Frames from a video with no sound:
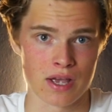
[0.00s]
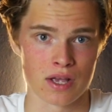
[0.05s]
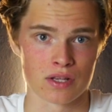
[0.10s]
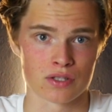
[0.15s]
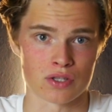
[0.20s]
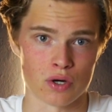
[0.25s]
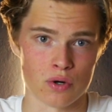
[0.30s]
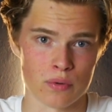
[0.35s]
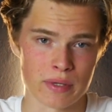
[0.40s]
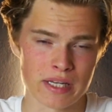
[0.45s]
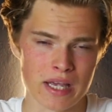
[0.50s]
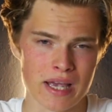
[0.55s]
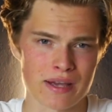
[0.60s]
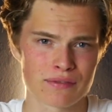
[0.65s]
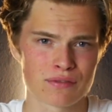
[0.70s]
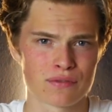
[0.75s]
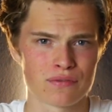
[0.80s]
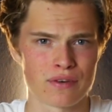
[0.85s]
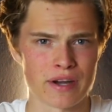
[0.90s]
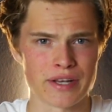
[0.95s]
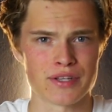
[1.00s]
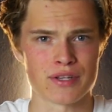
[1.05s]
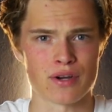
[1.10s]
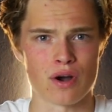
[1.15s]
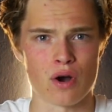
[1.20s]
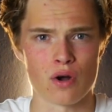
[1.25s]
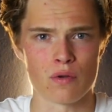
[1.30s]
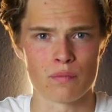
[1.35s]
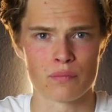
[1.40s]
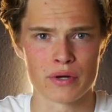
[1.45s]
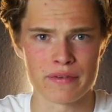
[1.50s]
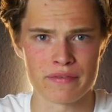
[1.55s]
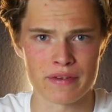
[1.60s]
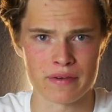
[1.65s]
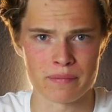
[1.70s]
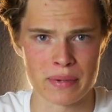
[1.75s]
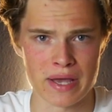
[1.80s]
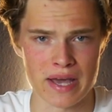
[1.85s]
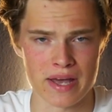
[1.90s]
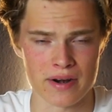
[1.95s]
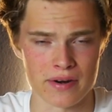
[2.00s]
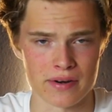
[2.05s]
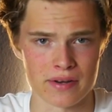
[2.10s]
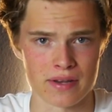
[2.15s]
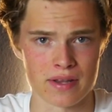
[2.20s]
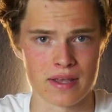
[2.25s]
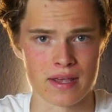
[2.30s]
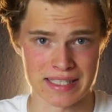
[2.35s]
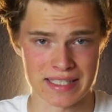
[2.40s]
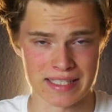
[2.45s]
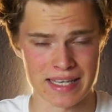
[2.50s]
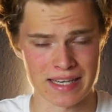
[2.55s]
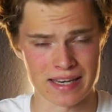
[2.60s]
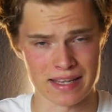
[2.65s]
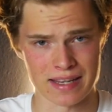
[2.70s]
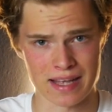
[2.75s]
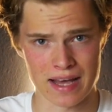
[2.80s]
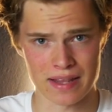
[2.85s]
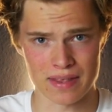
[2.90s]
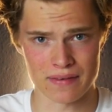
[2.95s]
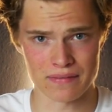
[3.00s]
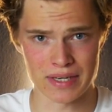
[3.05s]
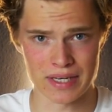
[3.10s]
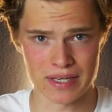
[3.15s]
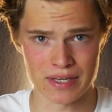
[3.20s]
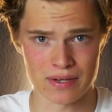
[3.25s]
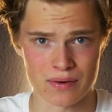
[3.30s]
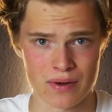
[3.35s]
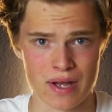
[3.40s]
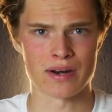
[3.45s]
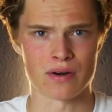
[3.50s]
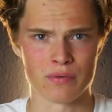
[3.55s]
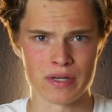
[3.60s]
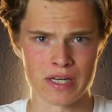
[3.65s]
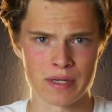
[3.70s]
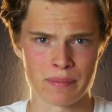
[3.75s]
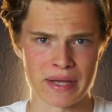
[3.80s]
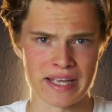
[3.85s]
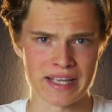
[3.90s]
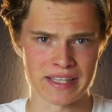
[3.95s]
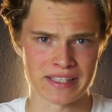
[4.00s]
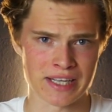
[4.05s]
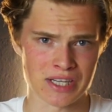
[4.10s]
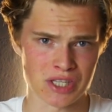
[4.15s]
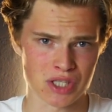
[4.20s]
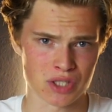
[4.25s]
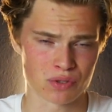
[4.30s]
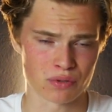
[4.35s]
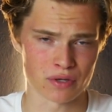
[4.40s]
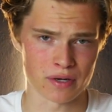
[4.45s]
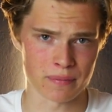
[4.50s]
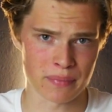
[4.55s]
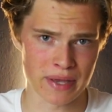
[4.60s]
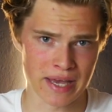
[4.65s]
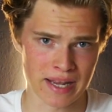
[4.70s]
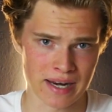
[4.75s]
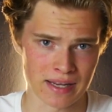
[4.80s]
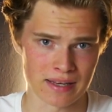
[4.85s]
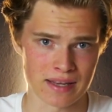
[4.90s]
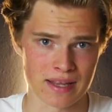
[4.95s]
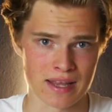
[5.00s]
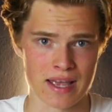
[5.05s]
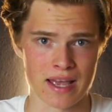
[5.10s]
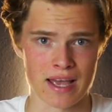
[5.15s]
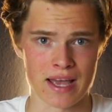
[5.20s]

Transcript: So you really have to find your own breathing pattern. As I said in another video, I don't really pay attention to a pattern.